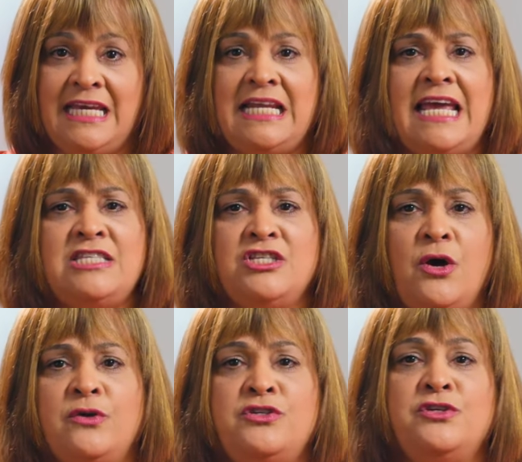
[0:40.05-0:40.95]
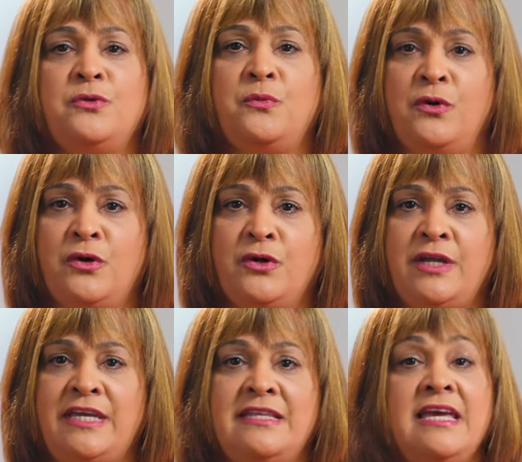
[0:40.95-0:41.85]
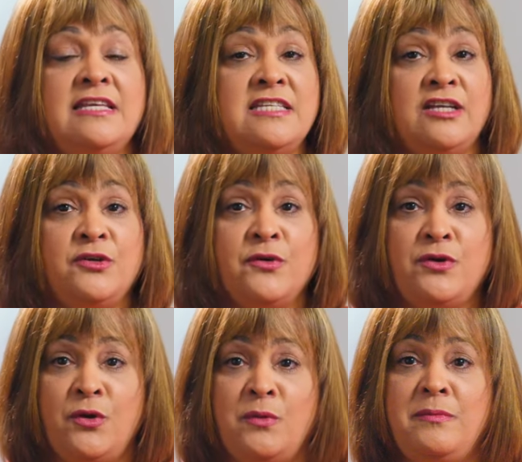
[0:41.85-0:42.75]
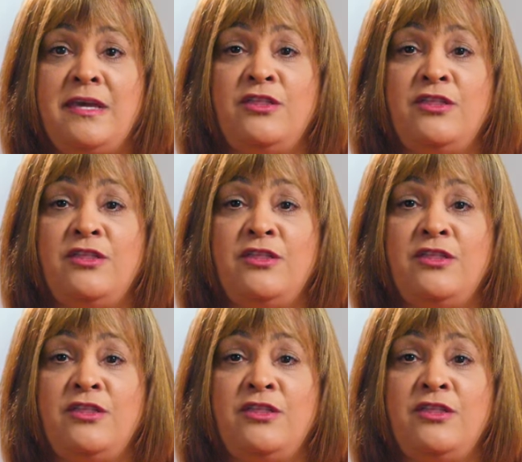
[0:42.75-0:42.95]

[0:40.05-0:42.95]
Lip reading: Let's go to the word in Deuteronomy